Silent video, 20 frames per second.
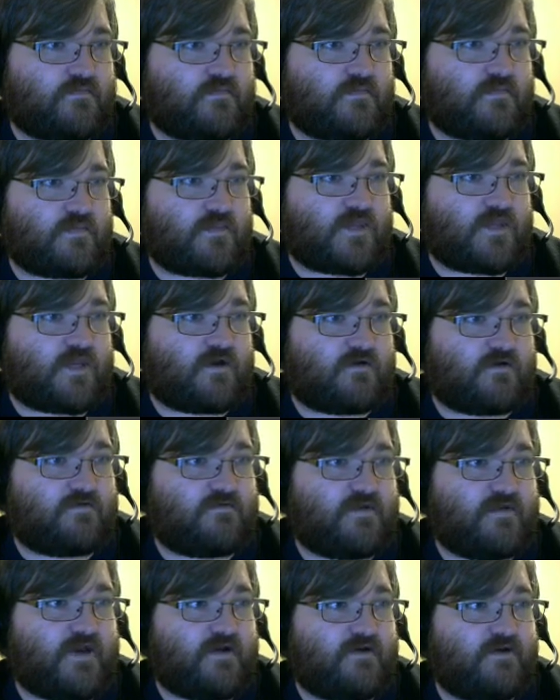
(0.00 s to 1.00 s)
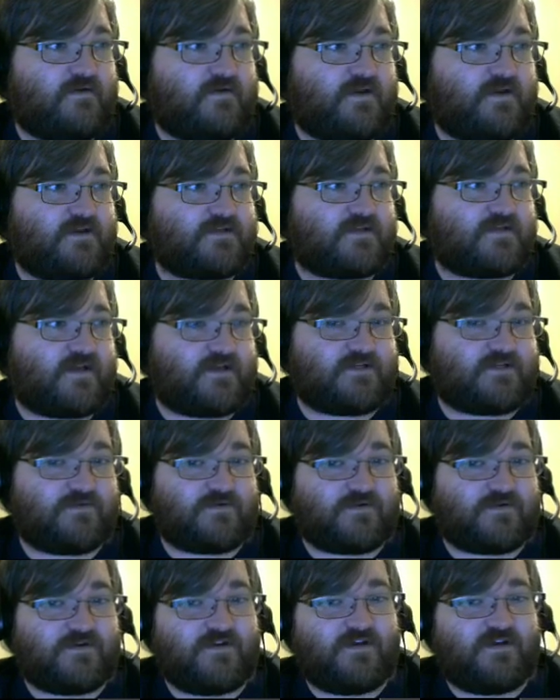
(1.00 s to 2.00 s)
There. Now it is legible.
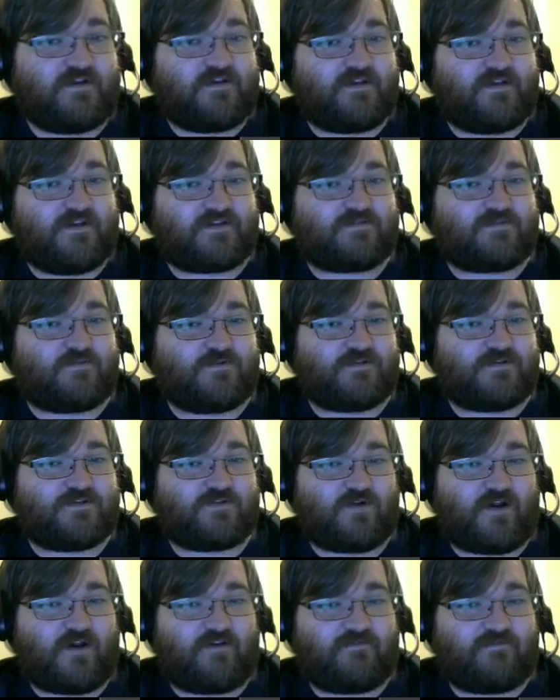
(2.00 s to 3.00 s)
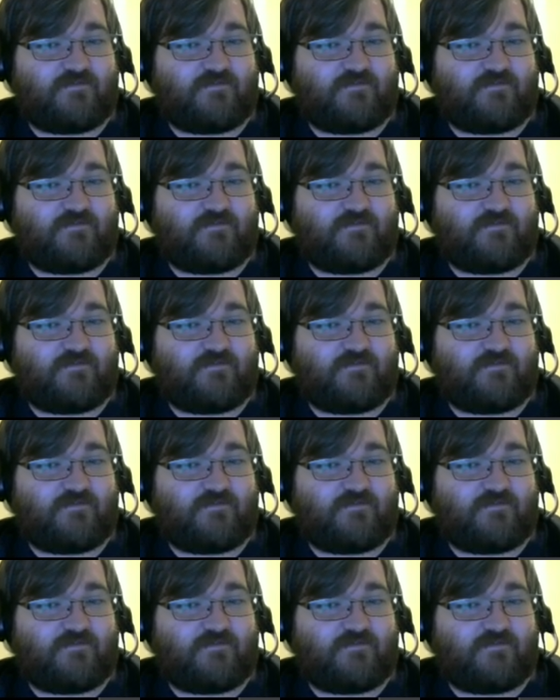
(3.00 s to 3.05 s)
This would drive,